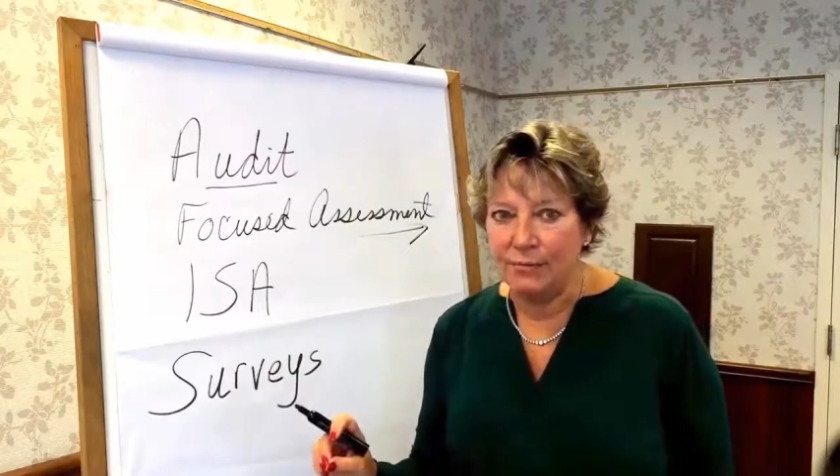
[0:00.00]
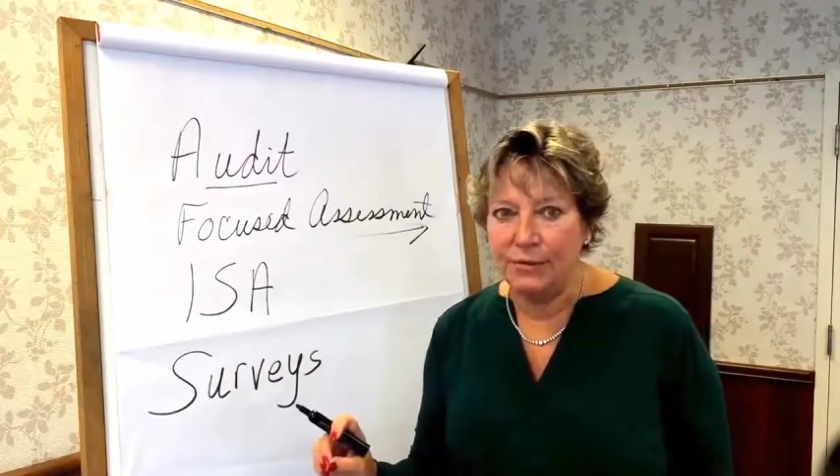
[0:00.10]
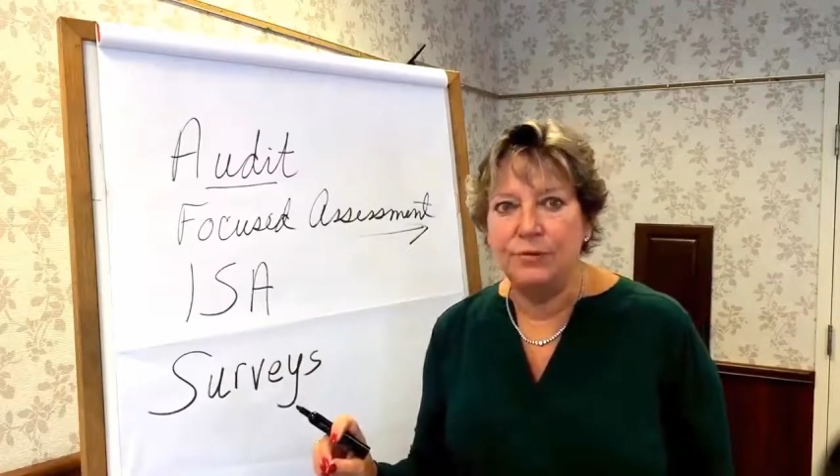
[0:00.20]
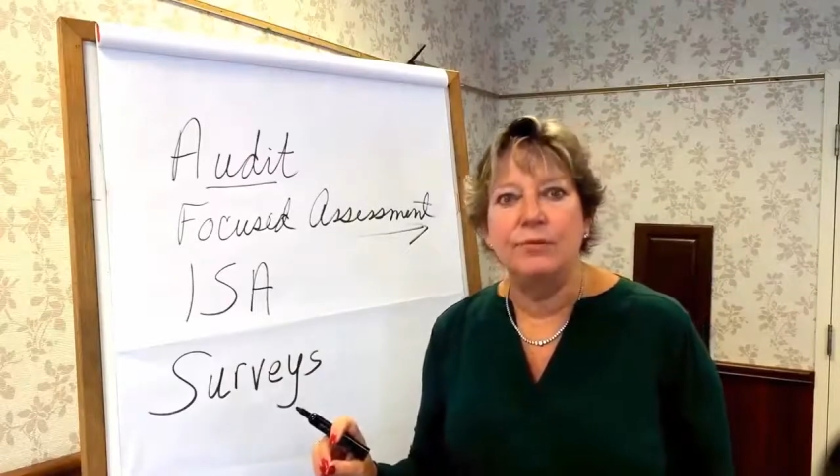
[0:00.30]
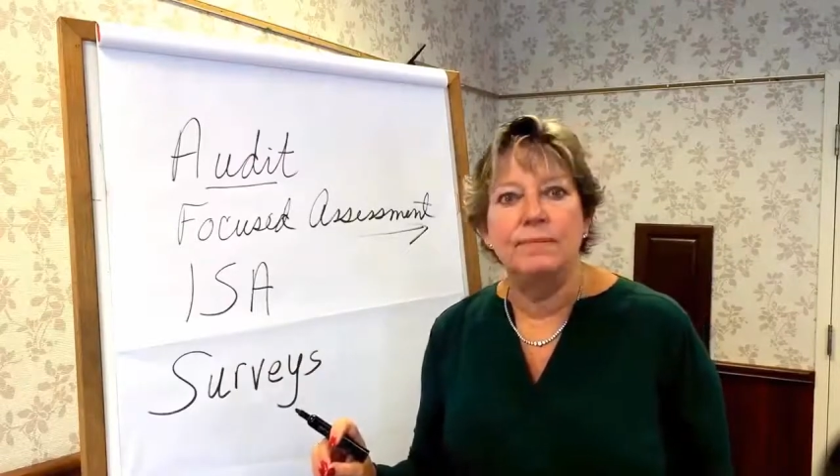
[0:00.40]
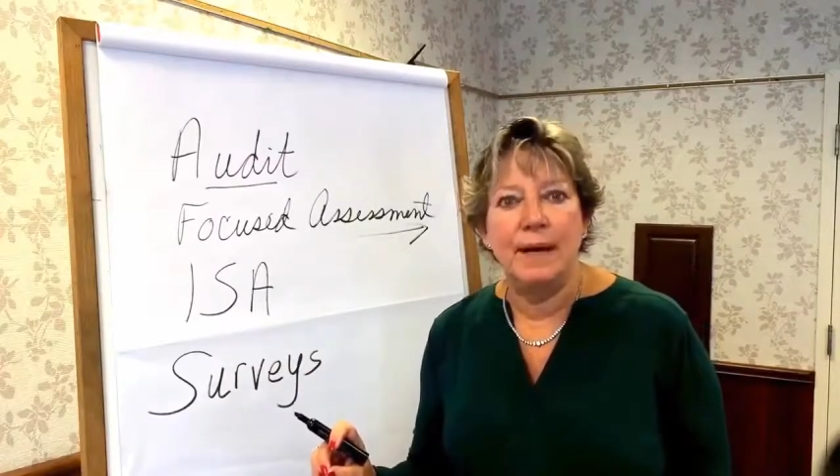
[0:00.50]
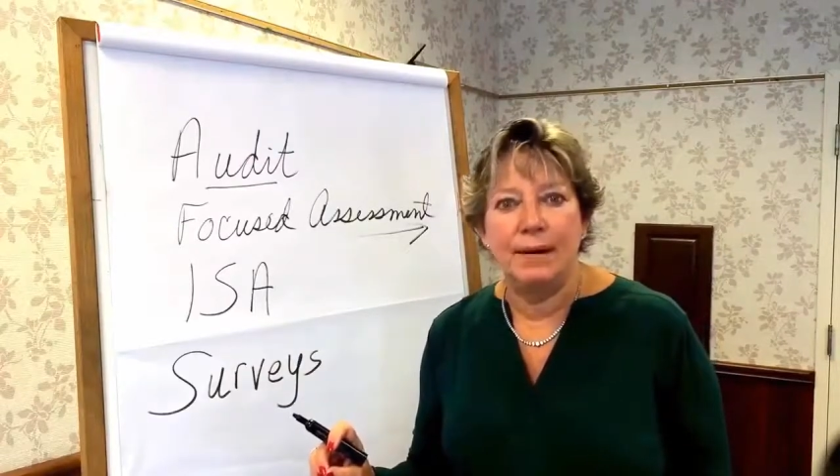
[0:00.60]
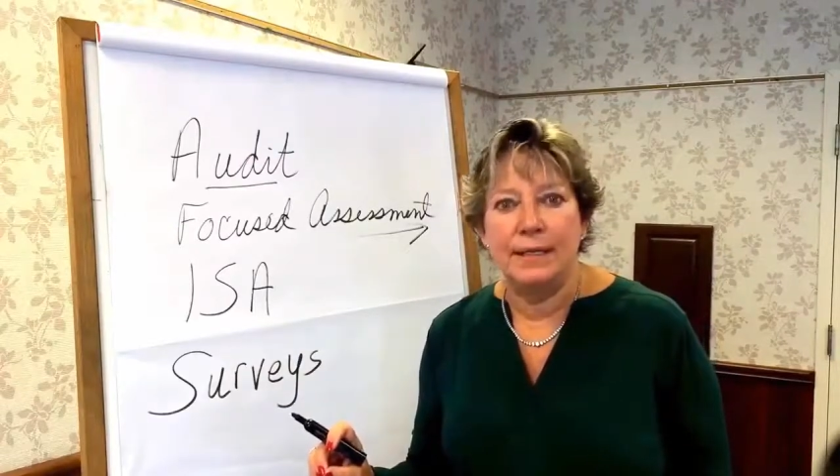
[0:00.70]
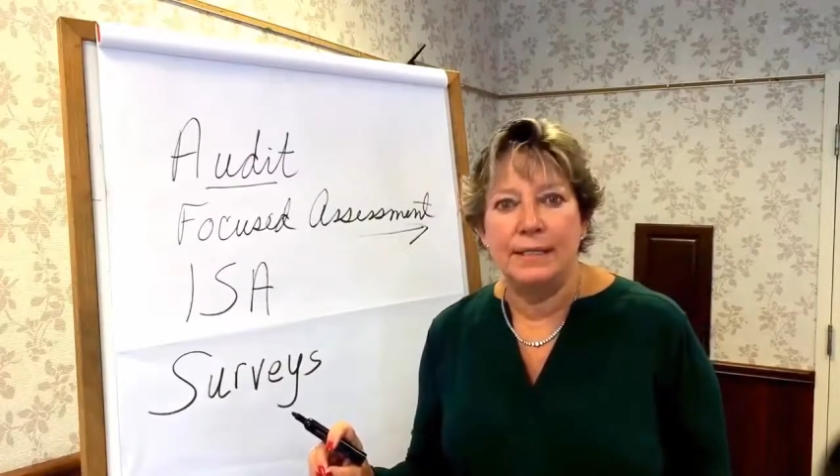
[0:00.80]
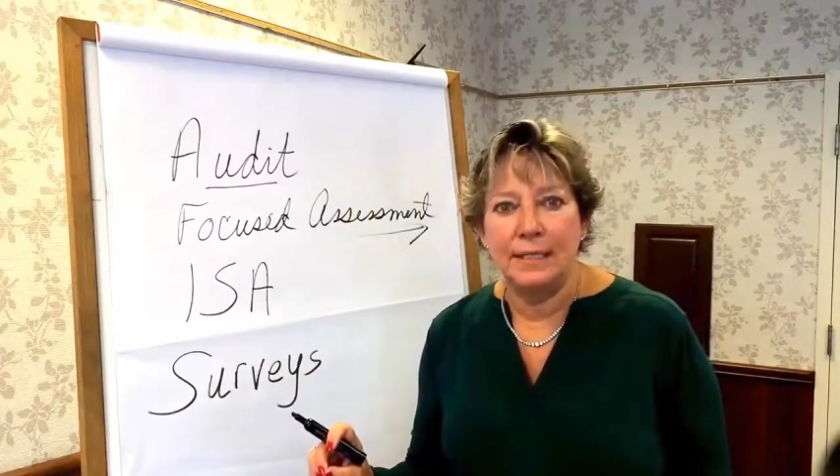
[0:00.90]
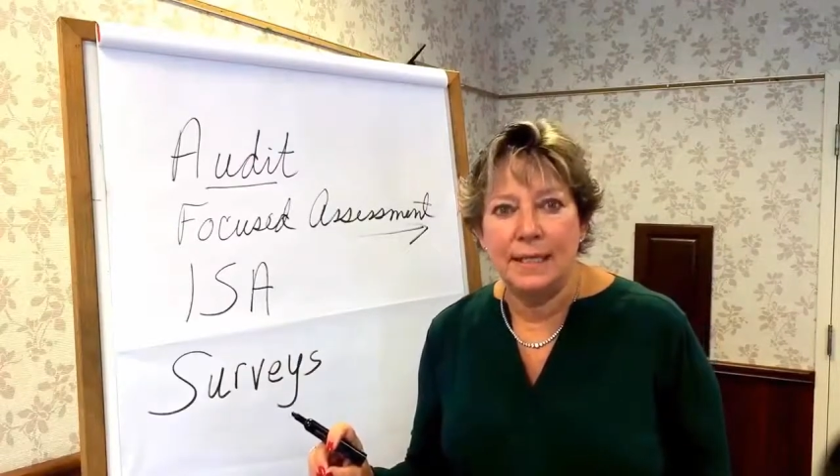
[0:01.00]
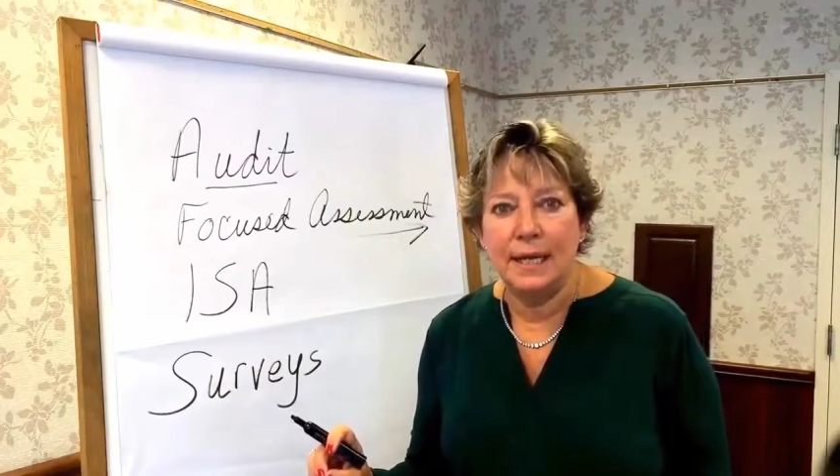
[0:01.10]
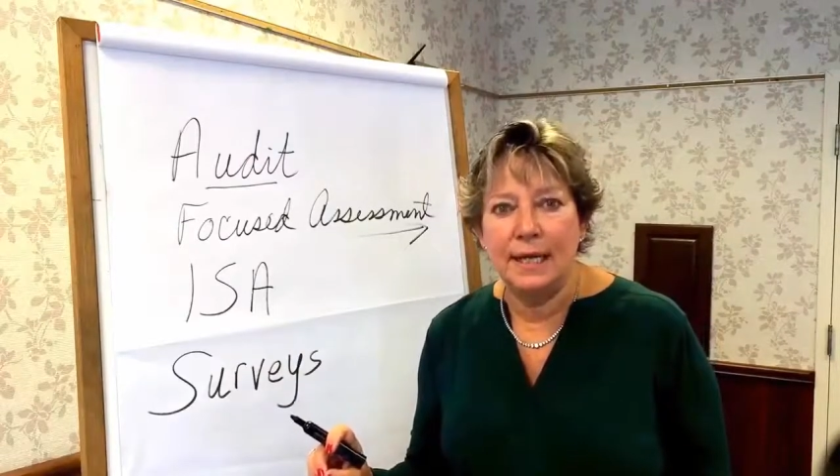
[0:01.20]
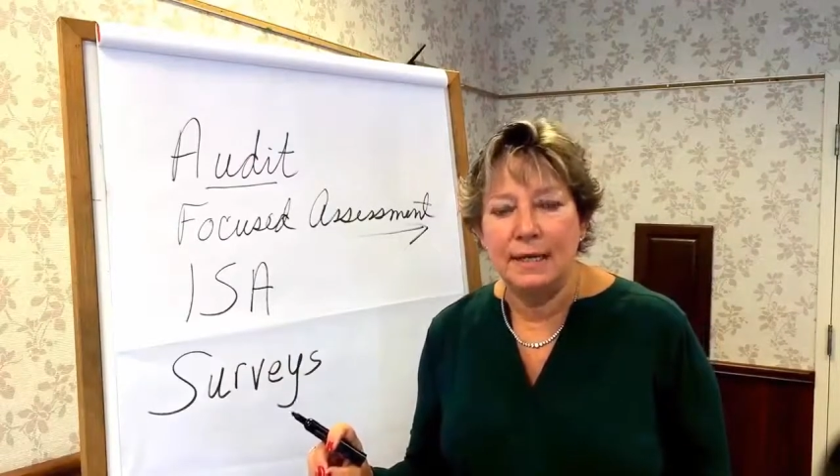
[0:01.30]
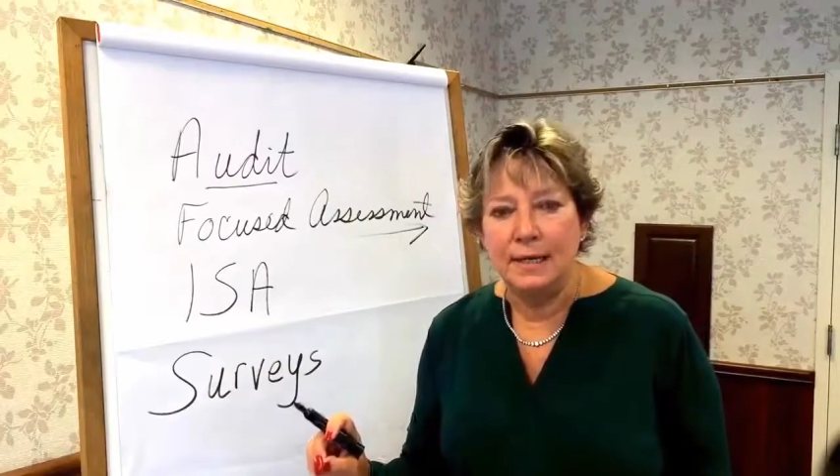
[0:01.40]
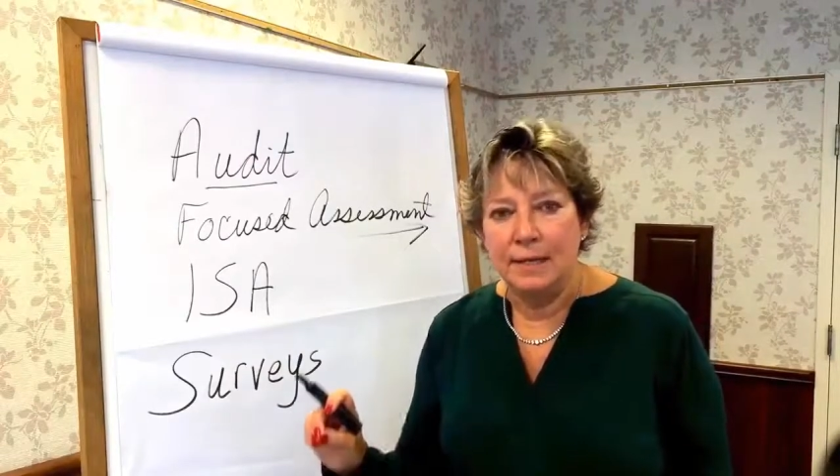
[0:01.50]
with you about it today,